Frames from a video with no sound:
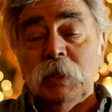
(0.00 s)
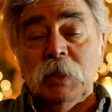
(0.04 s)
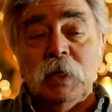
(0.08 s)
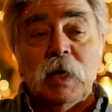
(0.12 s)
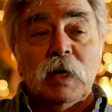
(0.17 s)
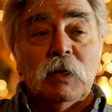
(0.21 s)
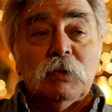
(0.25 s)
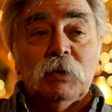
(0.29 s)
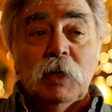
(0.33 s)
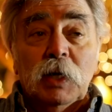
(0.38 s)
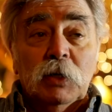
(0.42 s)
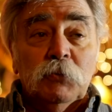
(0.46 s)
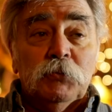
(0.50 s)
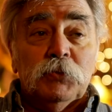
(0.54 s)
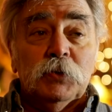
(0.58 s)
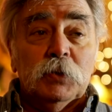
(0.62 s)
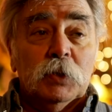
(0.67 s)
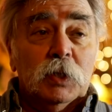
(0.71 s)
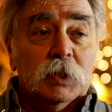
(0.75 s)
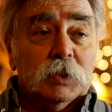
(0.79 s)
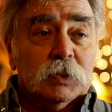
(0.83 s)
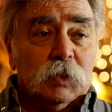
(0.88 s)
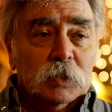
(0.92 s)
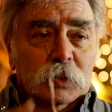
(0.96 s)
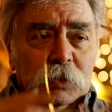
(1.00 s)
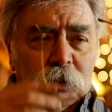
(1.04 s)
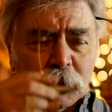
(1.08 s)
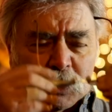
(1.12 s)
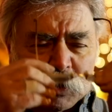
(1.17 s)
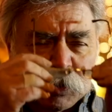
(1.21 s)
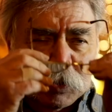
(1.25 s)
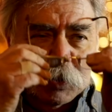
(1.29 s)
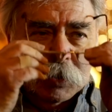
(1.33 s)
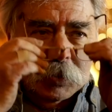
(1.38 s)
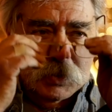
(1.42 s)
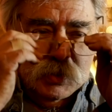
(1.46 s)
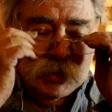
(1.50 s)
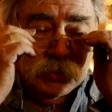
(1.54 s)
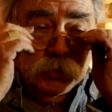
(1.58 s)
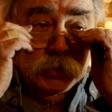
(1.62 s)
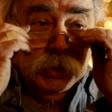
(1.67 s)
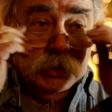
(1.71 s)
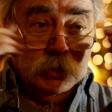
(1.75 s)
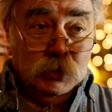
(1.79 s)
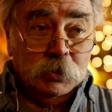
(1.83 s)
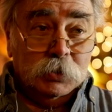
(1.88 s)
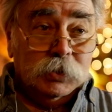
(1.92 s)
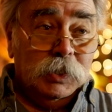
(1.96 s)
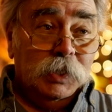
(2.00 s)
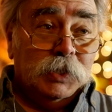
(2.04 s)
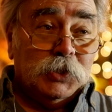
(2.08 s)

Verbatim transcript: Now, not for nothing, do I look